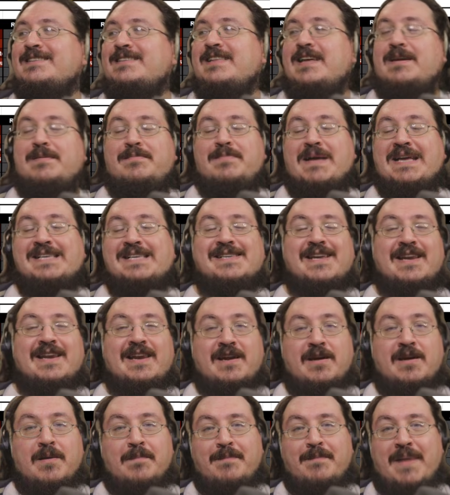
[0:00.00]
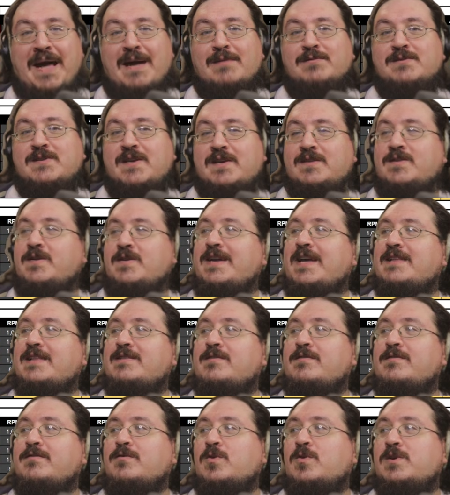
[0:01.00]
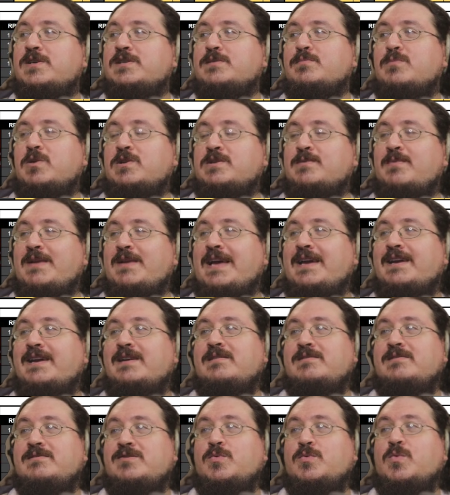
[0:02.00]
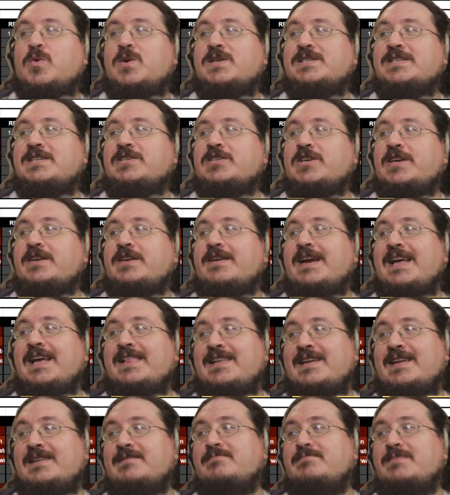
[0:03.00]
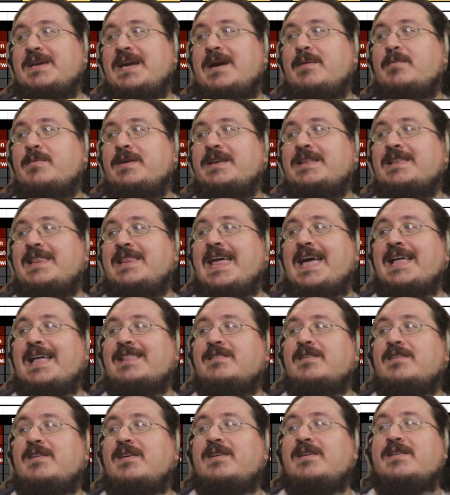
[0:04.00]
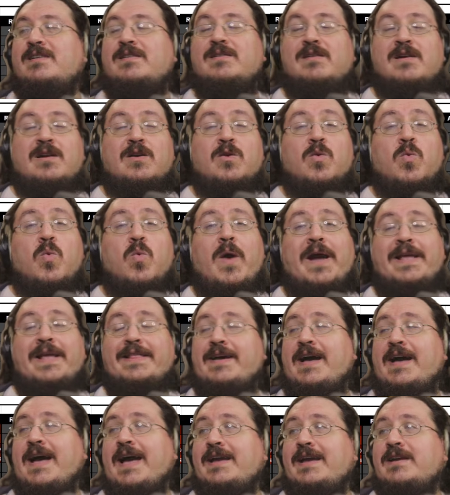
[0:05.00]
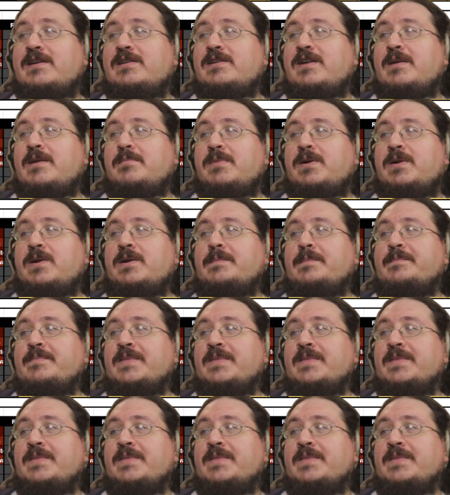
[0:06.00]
They basically compound together, of course, multiplying towards each other, and then, yeah, we land on a quite higher number.